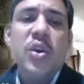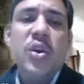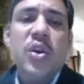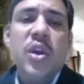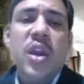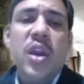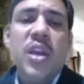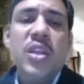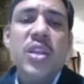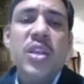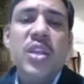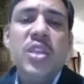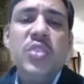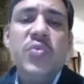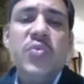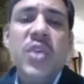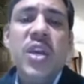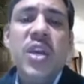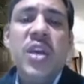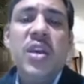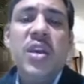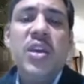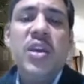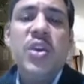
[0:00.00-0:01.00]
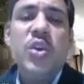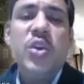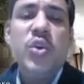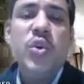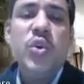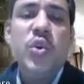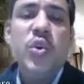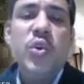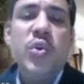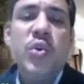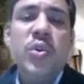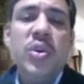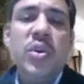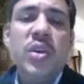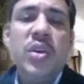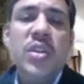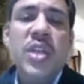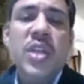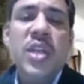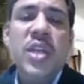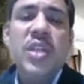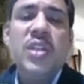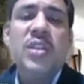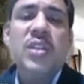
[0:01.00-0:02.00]
In this way, you
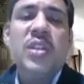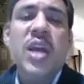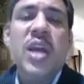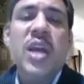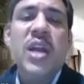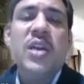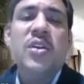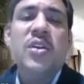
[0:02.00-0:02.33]
then that